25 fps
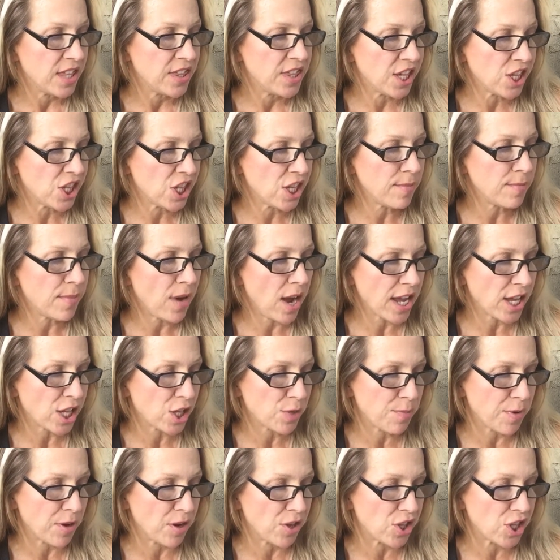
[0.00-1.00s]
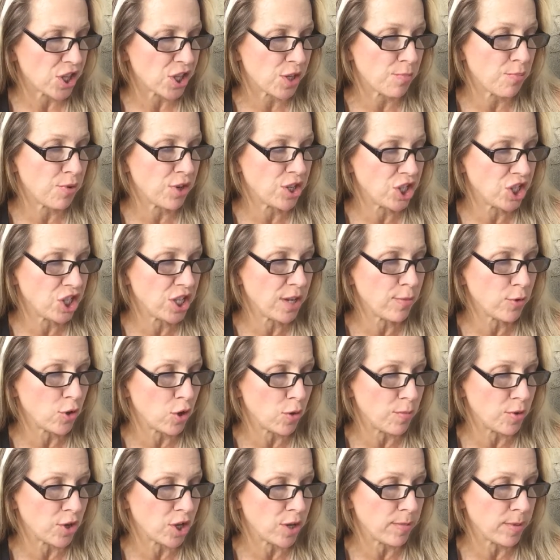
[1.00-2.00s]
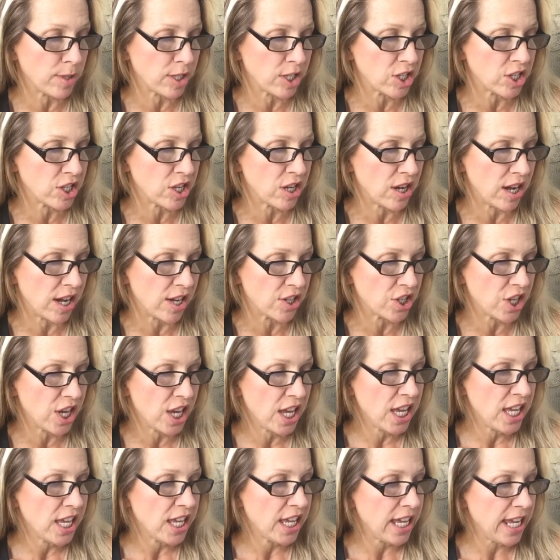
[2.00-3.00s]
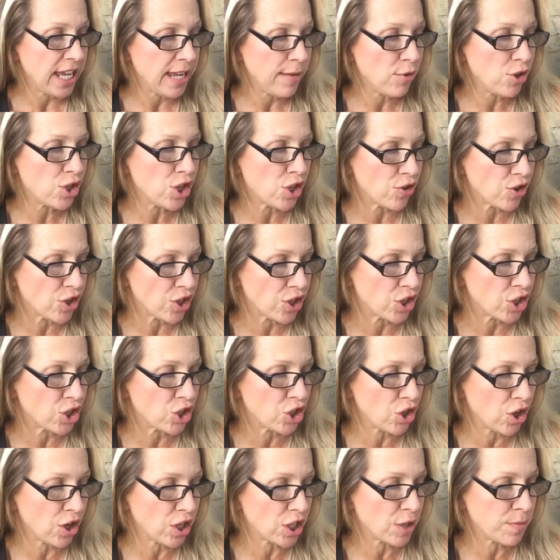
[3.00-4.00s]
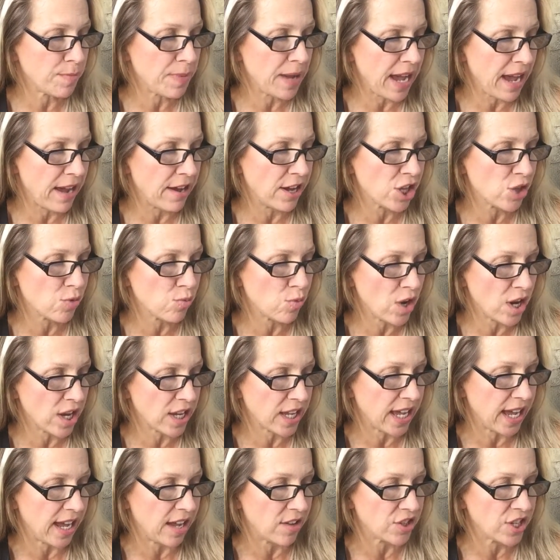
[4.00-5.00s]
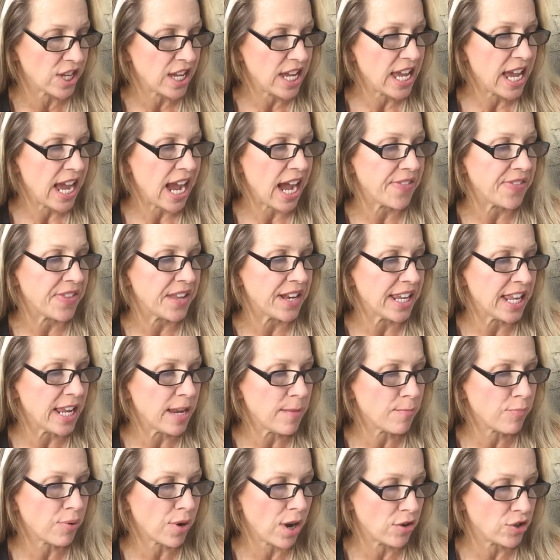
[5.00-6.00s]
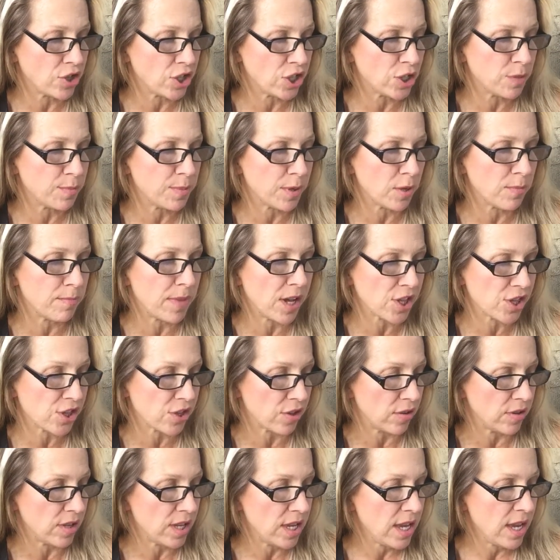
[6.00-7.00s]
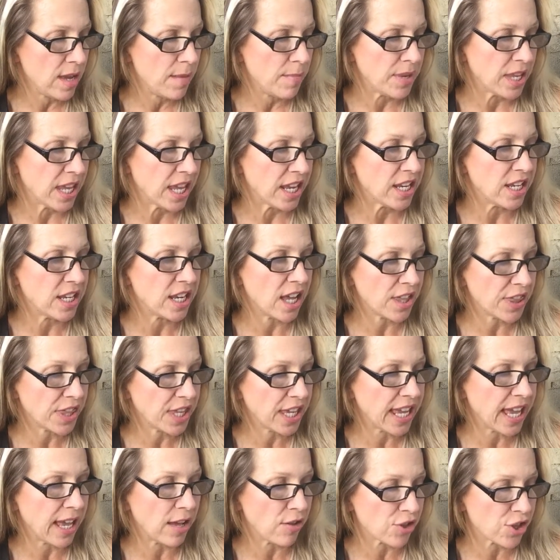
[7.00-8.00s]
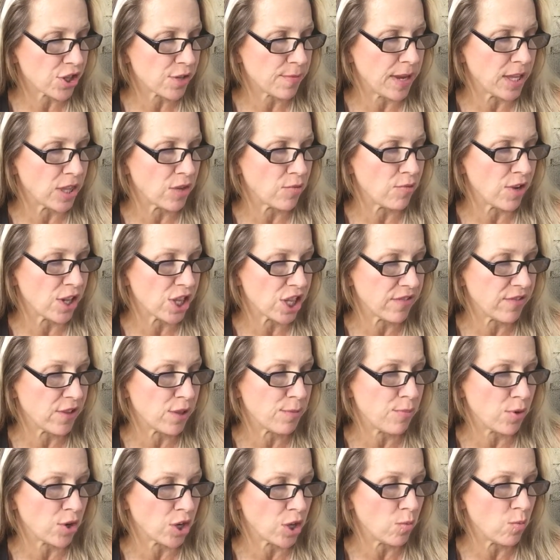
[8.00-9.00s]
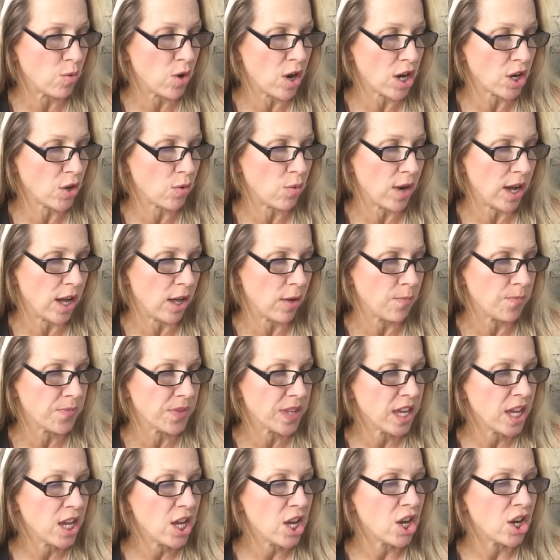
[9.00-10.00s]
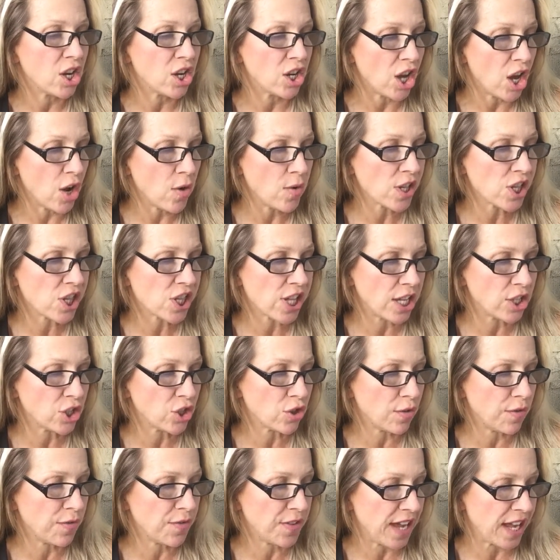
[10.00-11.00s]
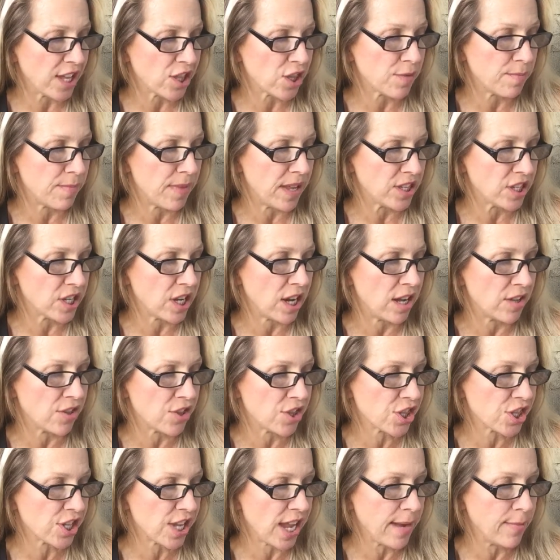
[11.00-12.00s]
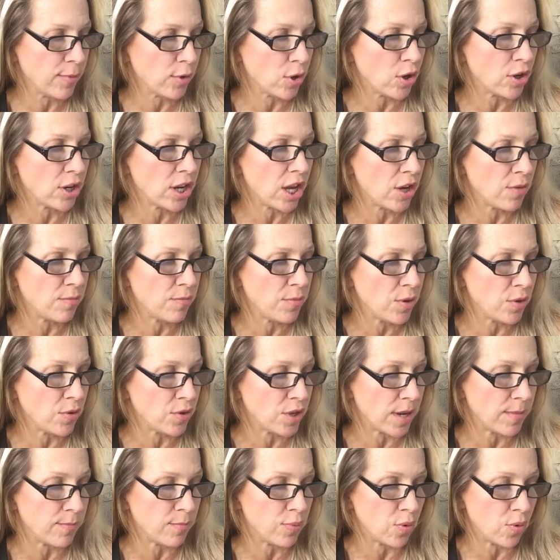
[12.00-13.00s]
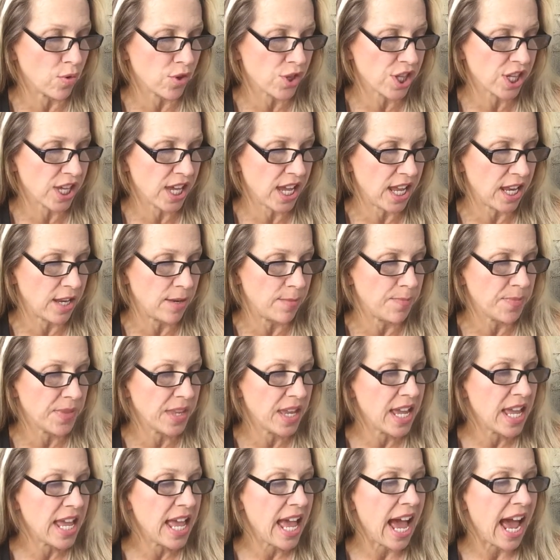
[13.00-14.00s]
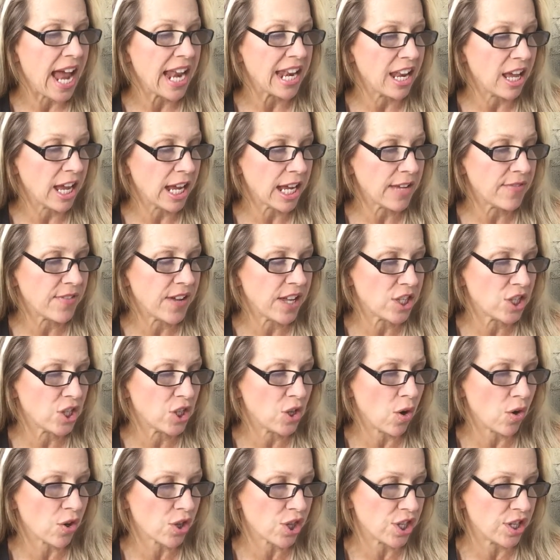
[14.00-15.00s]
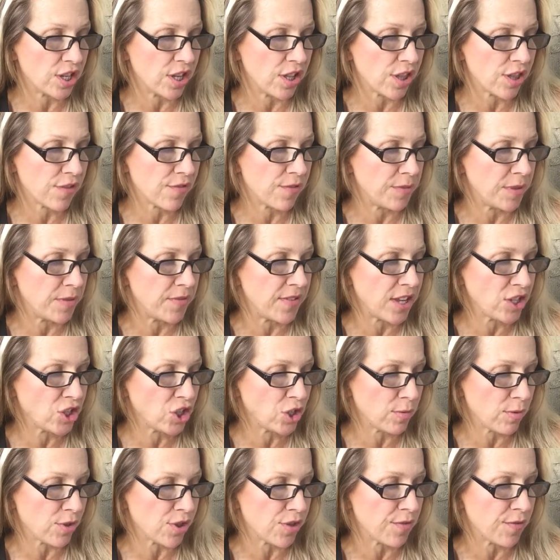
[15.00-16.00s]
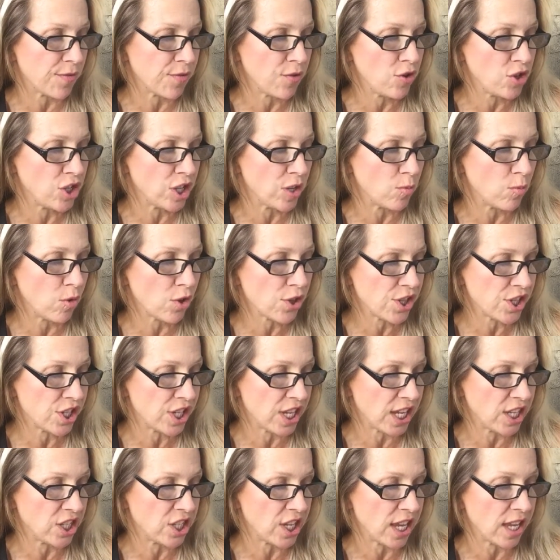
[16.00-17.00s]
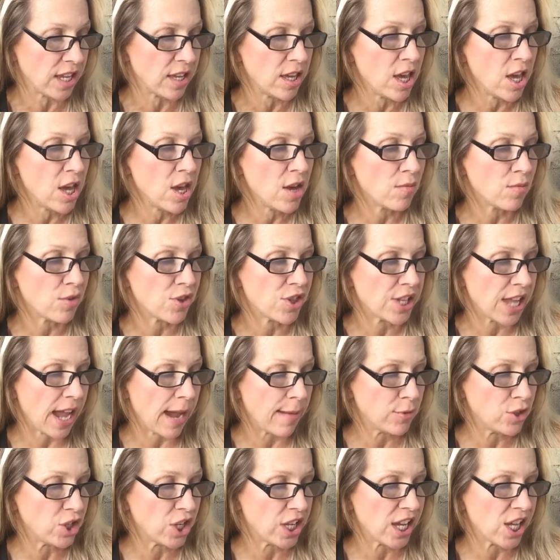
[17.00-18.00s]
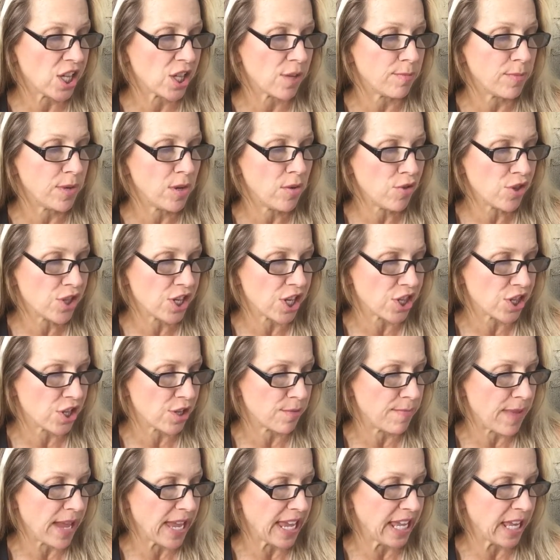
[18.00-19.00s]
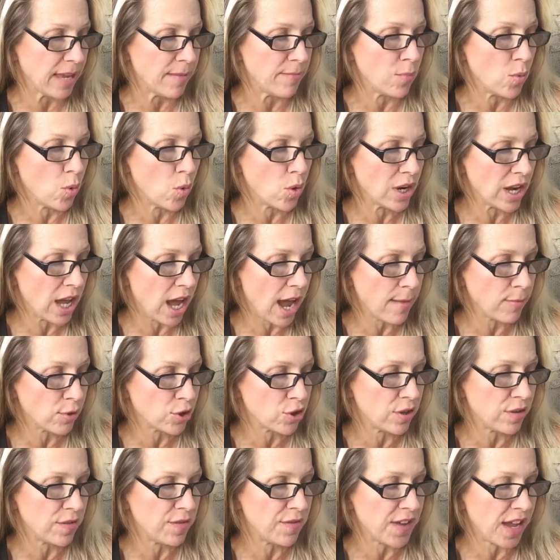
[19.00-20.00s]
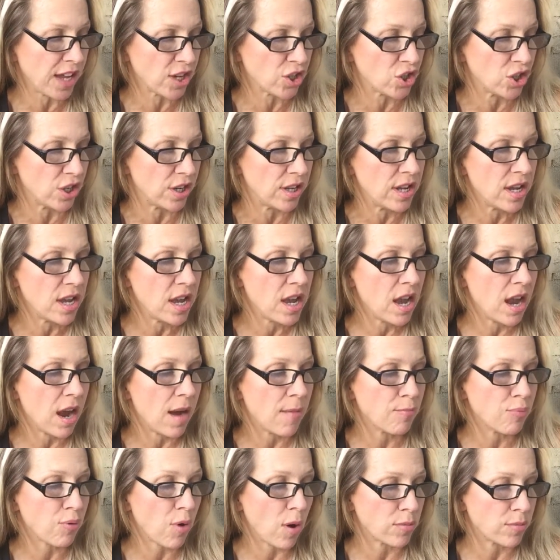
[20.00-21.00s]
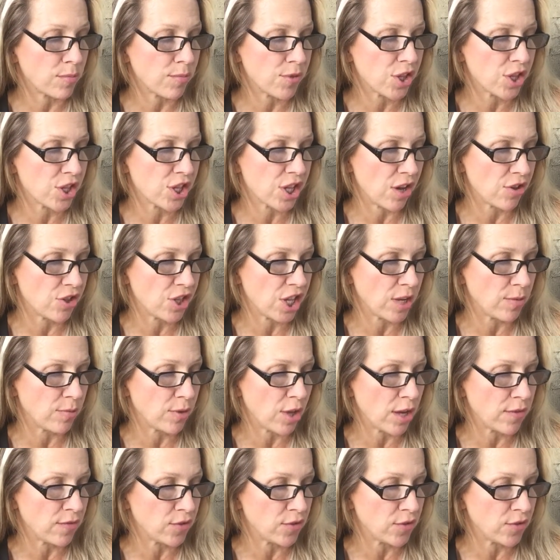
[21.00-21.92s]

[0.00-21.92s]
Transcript: This, in my experience, is a pretty typical bodybuilder diet. He was using the sugar to power his workout and the lean protein to build muscle, but he had nothing else to make the rest of his body work well. Low essential fats meant unstable or low mood and poor skin. A lack of antioxidants from the vegetables and fruit he wasn't eating was damaging his immune system, making him more liable to infection and problems associated with